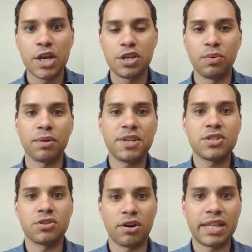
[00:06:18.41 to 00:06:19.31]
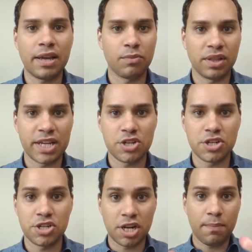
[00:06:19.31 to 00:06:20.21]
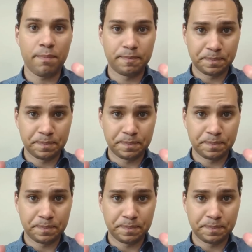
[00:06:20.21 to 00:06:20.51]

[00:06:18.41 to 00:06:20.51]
You want to be starting that relationship